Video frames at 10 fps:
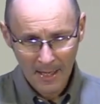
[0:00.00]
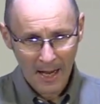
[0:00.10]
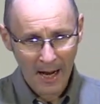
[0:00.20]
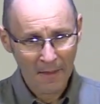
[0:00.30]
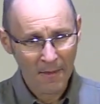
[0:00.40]

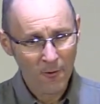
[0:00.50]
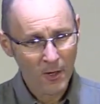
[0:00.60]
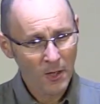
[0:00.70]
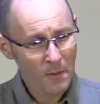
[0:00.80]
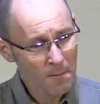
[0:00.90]
and there are
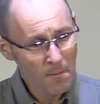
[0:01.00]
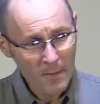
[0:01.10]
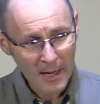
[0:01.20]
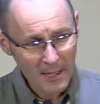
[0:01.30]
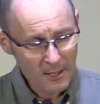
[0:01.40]
going to be
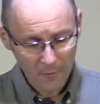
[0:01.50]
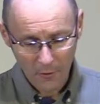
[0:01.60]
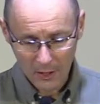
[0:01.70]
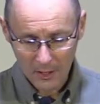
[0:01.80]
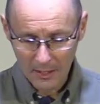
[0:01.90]
millions of
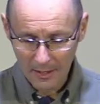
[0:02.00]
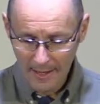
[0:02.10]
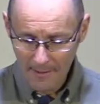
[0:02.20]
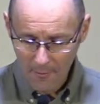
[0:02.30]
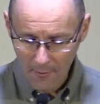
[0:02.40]
Christians
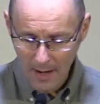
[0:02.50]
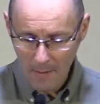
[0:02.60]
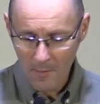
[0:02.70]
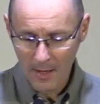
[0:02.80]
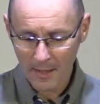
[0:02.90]
like
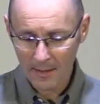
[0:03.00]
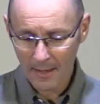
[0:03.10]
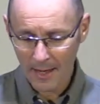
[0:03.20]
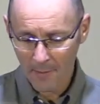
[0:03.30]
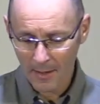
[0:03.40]
Prem in
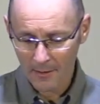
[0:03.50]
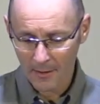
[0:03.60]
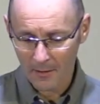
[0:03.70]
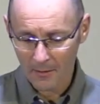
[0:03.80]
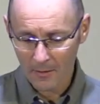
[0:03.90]

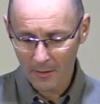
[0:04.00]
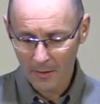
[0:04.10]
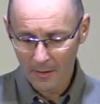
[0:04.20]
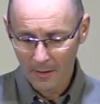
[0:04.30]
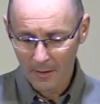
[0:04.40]
Kathmandu,
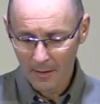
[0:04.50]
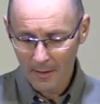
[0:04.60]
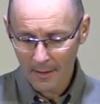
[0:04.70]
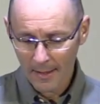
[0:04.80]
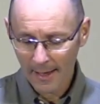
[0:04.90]

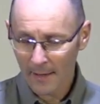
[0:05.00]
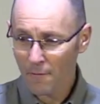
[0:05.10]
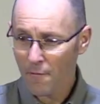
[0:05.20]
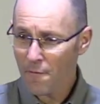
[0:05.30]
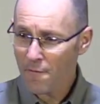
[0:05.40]

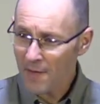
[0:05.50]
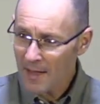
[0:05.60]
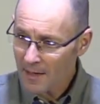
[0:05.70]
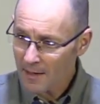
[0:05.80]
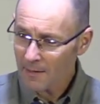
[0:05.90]
in
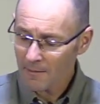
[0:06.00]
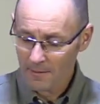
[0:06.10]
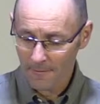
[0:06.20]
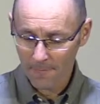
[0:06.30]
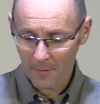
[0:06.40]
fear,
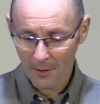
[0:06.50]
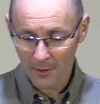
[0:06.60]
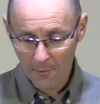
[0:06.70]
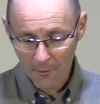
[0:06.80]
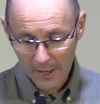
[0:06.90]

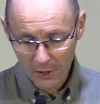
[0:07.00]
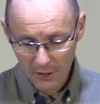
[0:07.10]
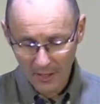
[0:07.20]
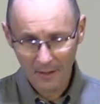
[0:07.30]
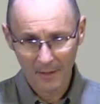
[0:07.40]
under
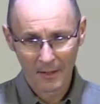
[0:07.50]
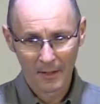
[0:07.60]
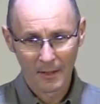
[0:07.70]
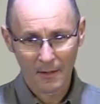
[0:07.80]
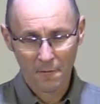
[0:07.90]
pressure,
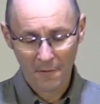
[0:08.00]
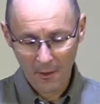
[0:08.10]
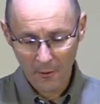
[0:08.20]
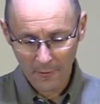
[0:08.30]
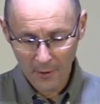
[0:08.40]

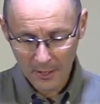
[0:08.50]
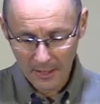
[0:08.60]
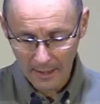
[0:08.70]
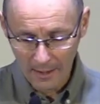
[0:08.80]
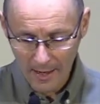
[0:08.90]
fear of losing
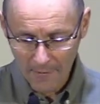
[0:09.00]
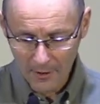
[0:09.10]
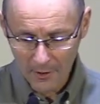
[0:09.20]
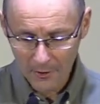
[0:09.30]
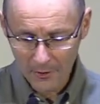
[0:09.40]
their
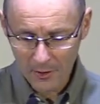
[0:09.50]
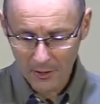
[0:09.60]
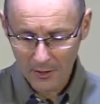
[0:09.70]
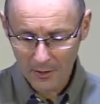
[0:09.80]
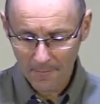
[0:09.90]

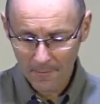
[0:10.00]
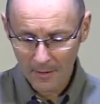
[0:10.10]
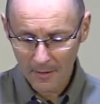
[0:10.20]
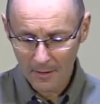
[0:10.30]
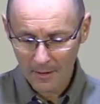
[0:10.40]
livelihoods,
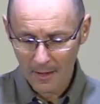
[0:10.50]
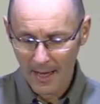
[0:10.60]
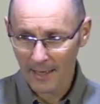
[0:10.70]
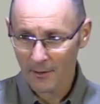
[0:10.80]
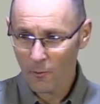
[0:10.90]

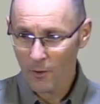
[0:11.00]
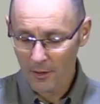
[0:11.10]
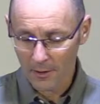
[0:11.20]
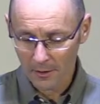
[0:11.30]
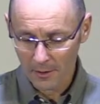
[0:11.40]
and
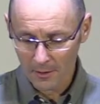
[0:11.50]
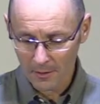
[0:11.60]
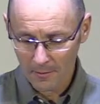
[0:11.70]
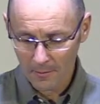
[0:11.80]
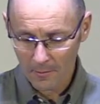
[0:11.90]
worse,
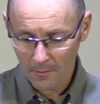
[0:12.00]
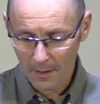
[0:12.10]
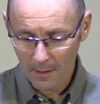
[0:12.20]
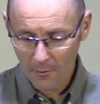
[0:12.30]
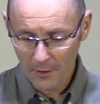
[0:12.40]

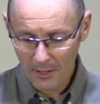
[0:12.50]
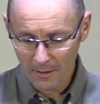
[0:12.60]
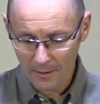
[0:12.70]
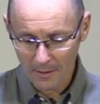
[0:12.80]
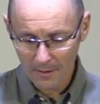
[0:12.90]
being
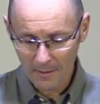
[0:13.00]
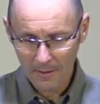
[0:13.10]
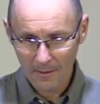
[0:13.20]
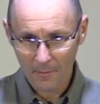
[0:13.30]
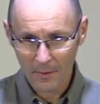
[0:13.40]
imprisoned,
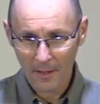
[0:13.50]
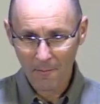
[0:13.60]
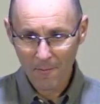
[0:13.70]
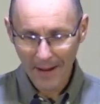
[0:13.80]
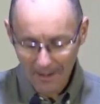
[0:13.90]
being
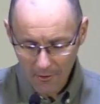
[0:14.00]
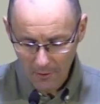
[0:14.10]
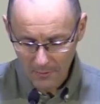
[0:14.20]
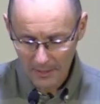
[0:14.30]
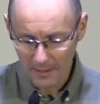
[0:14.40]

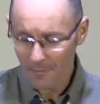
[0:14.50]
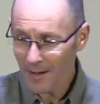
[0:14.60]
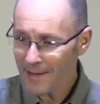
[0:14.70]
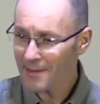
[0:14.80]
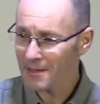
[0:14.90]
bankrupted
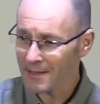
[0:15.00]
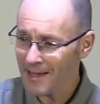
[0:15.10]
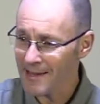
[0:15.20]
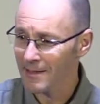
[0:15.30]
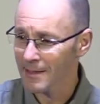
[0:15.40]
by the
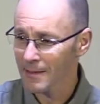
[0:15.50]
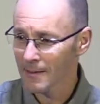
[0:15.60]
state